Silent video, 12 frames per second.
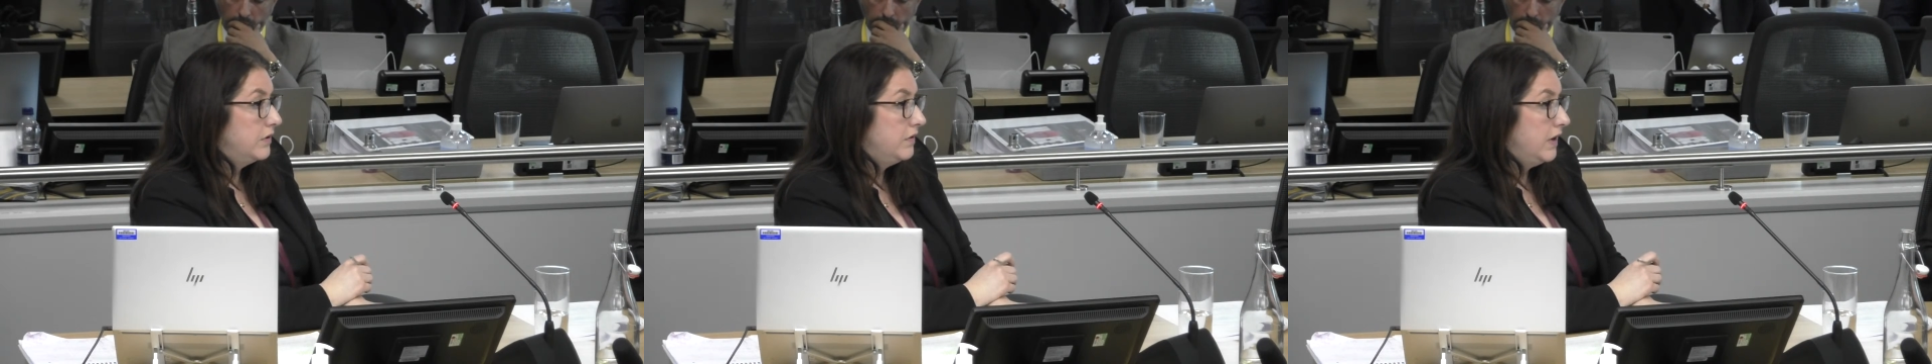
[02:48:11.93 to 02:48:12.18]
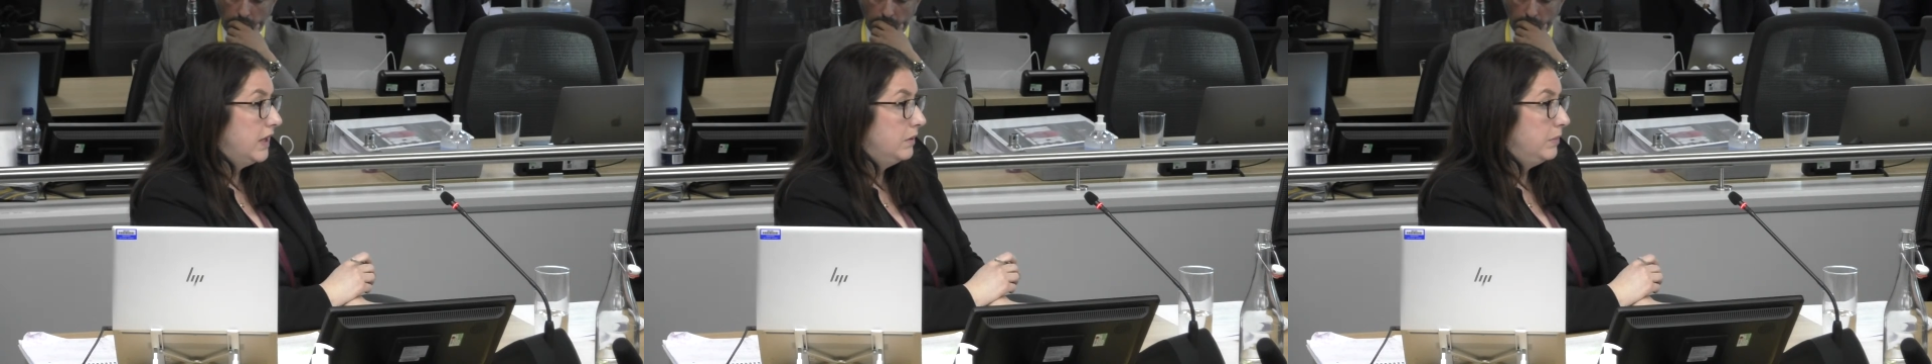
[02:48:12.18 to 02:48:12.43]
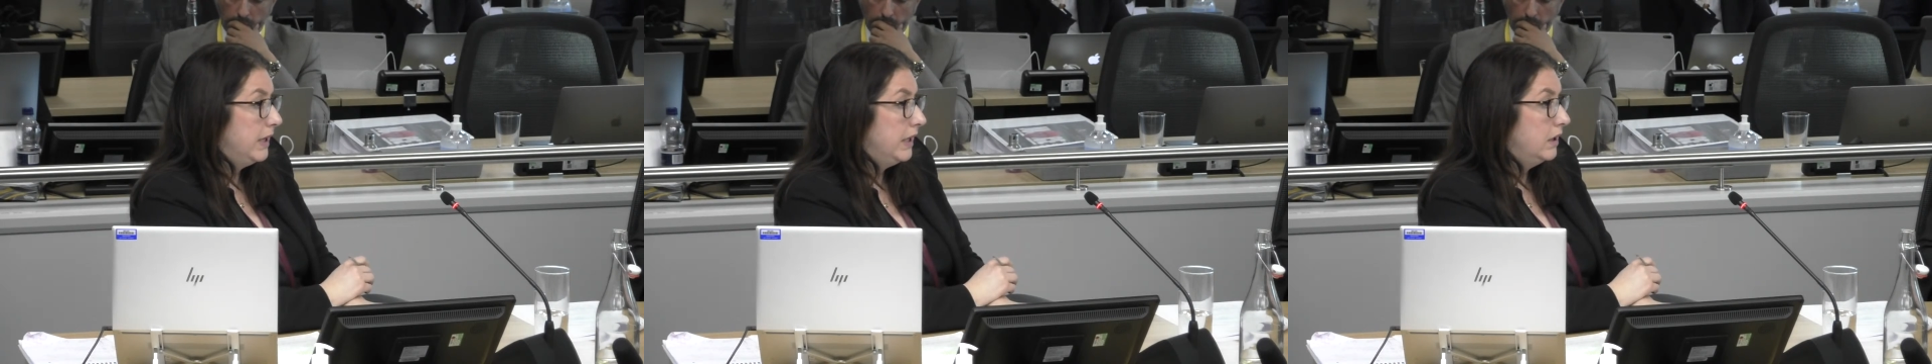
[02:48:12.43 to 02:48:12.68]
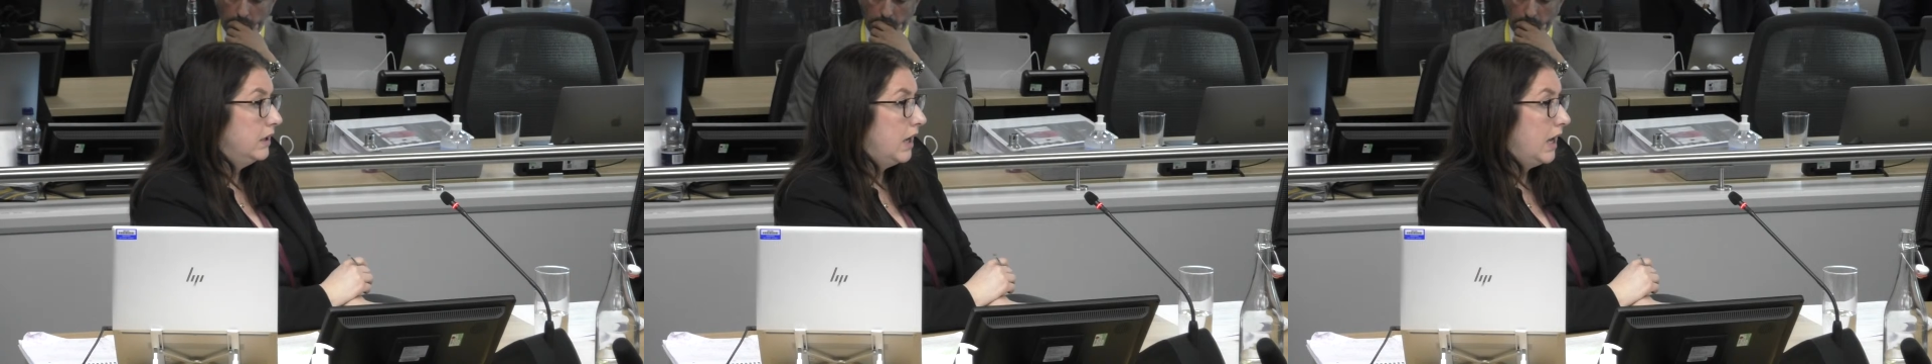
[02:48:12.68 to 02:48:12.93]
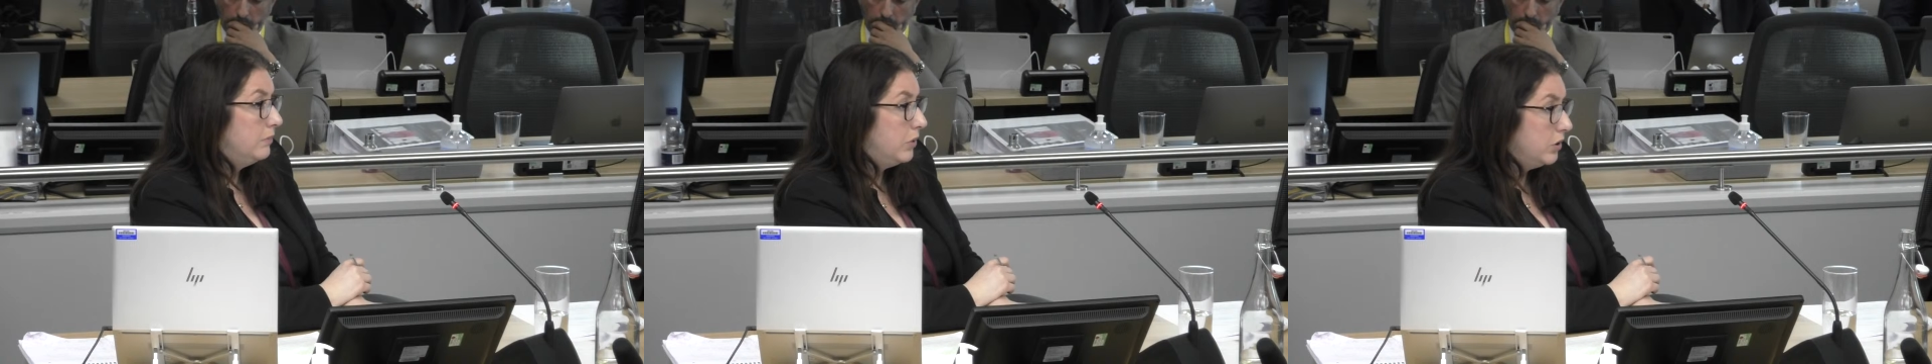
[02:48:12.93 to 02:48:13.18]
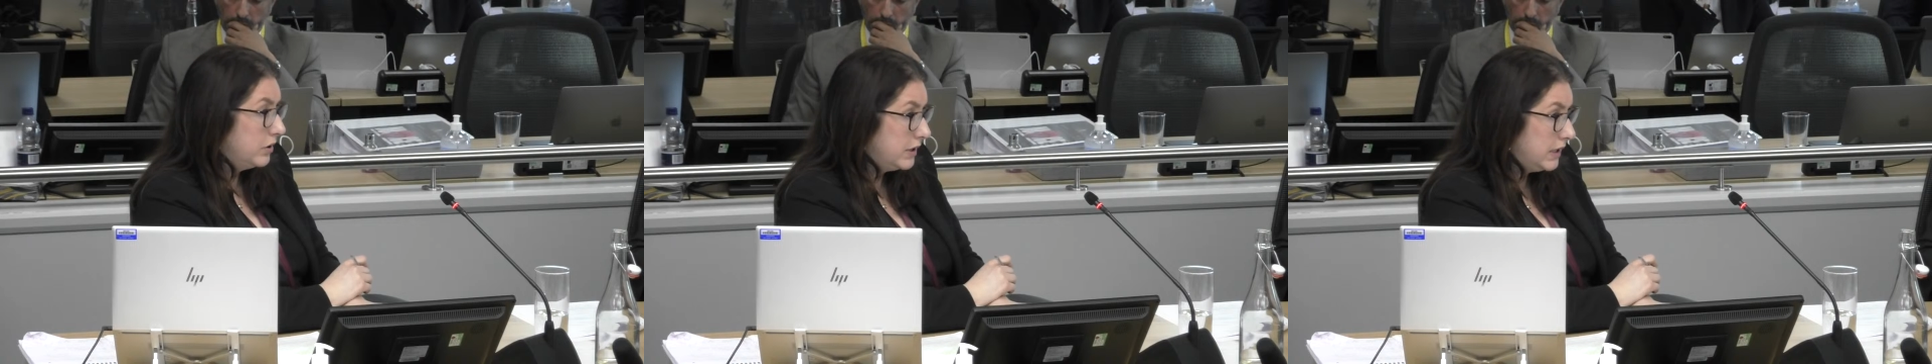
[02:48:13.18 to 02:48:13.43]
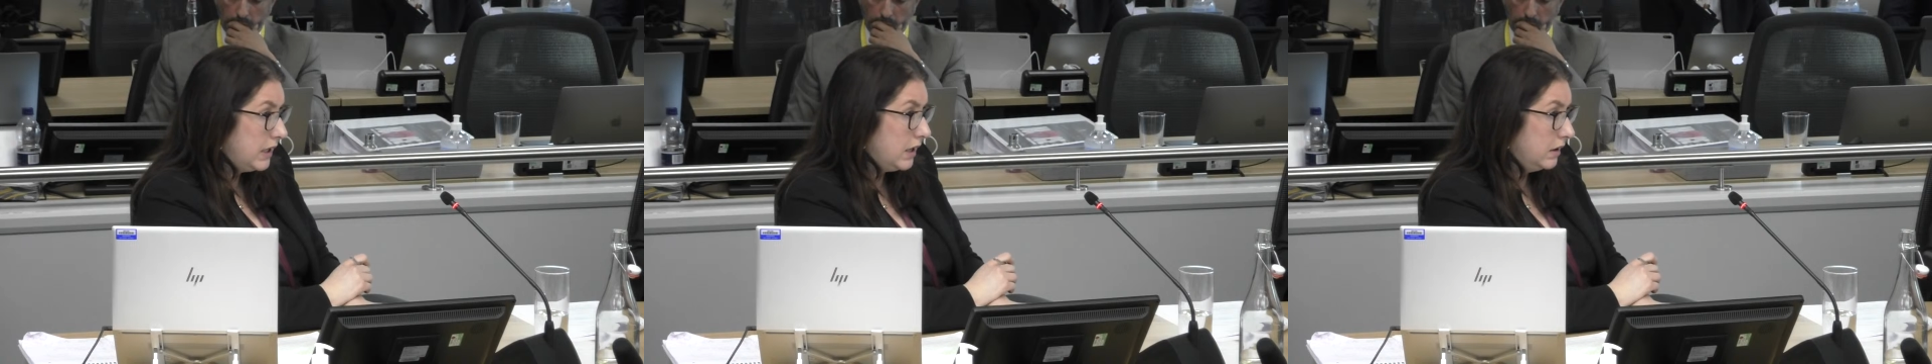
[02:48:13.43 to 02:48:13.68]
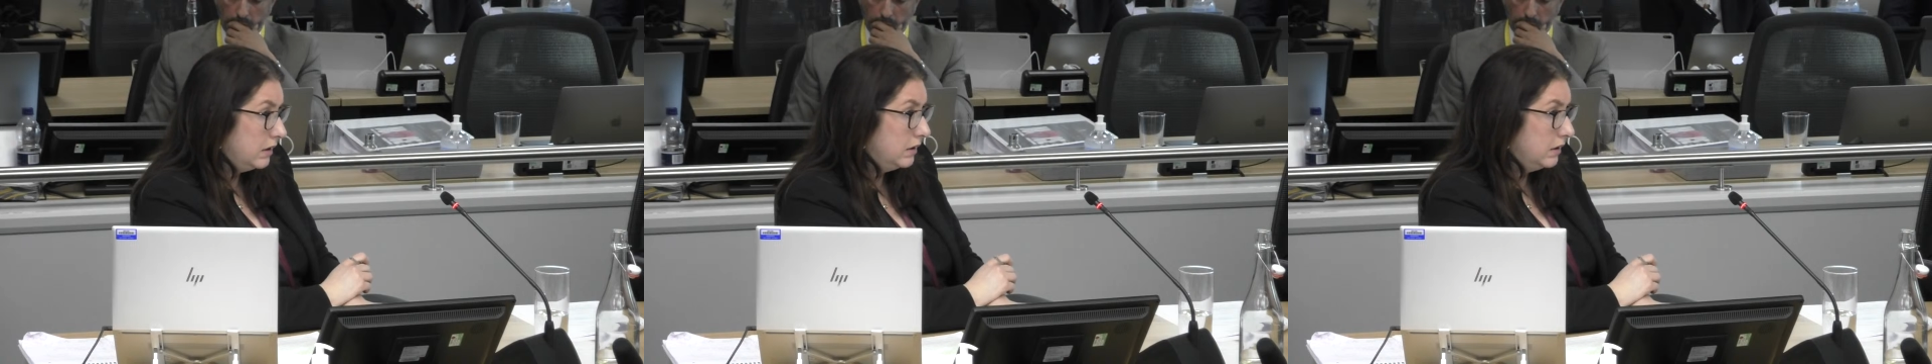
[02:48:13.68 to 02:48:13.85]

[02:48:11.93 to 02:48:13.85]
developing hypoxia?